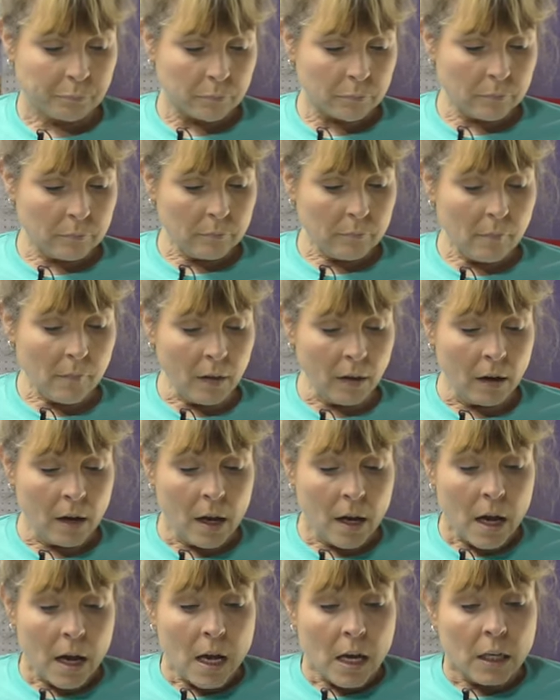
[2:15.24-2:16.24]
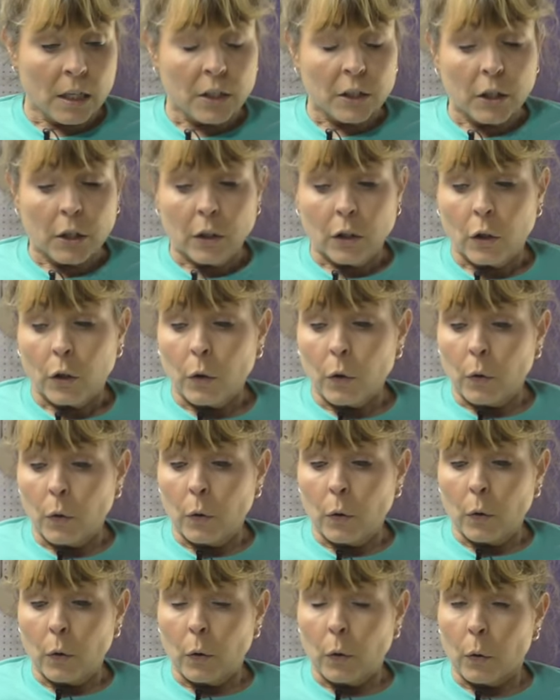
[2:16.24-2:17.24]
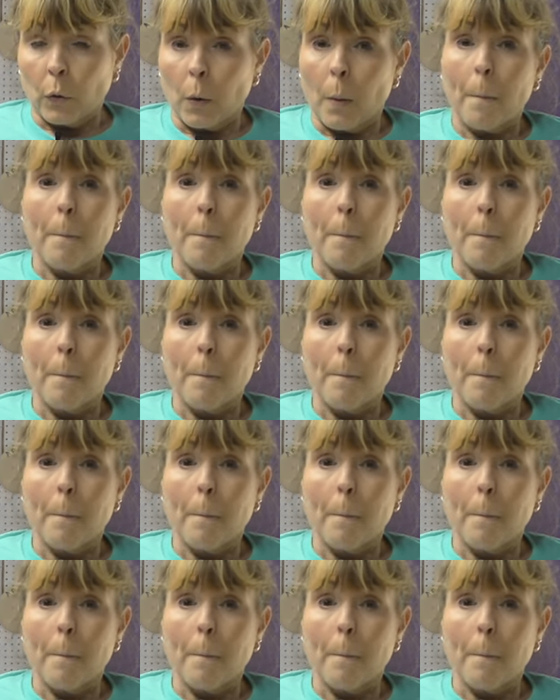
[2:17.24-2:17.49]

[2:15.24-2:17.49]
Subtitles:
(no one is talking)